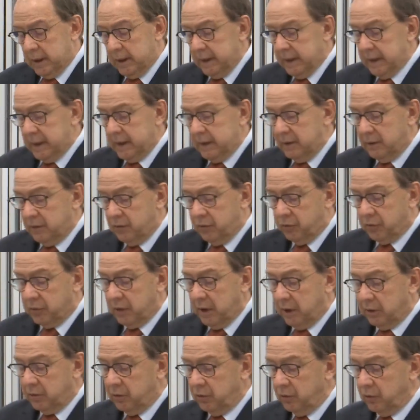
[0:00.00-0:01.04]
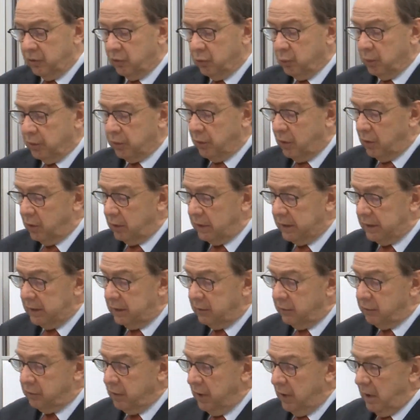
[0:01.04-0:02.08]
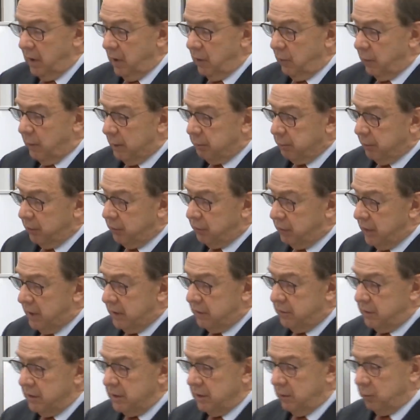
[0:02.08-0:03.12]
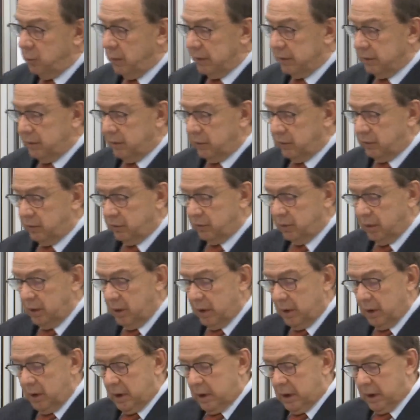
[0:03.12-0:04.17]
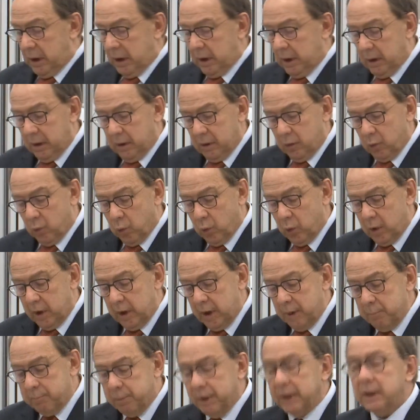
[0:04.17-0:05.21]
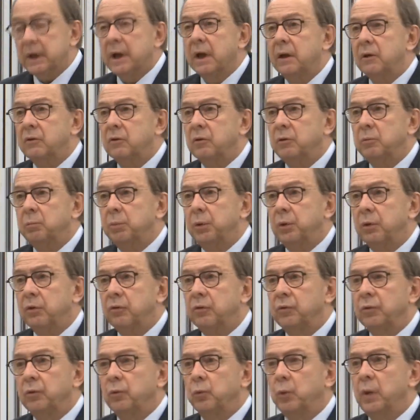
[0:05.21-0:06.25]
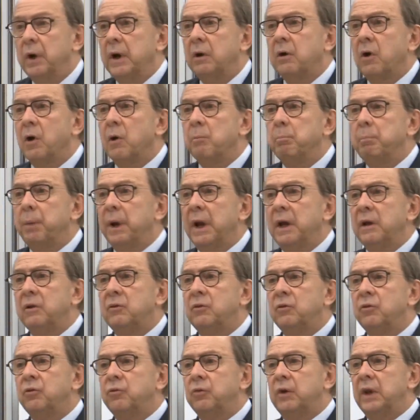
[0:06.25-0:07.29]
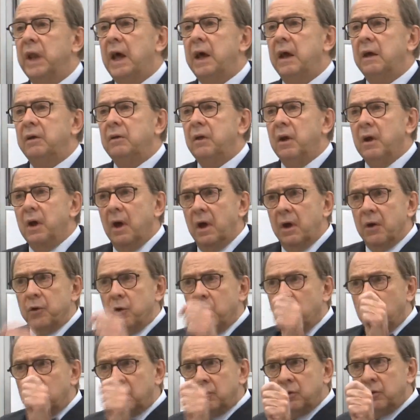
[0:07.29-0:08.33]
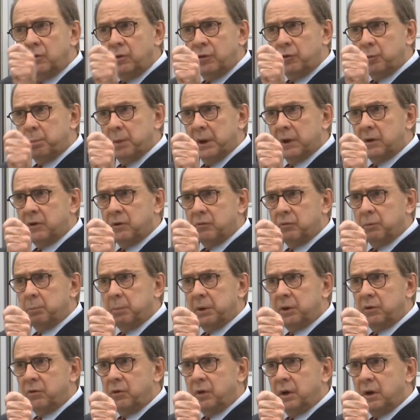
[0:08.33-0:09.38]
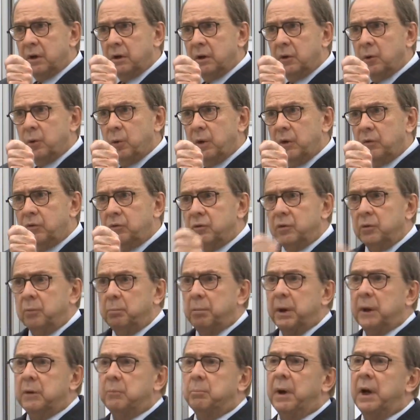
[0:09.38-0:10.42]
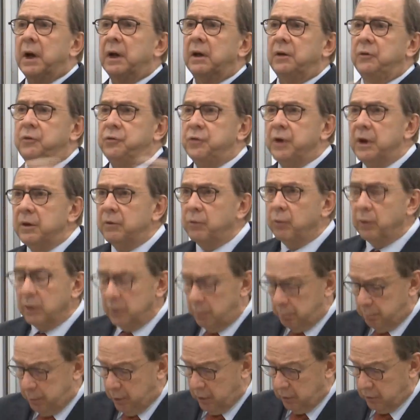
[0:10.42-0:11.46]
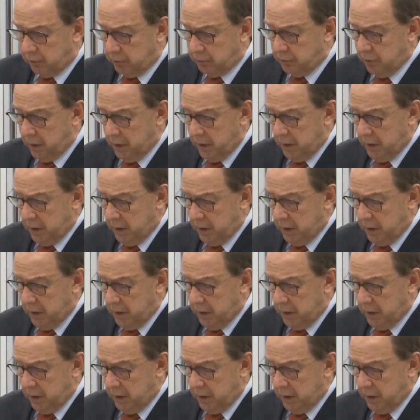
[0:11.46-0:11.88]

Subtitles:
in discussions with colleagues representing a witness or implicated person, where a complaint is laid not in respect of a particular question, but by general approach,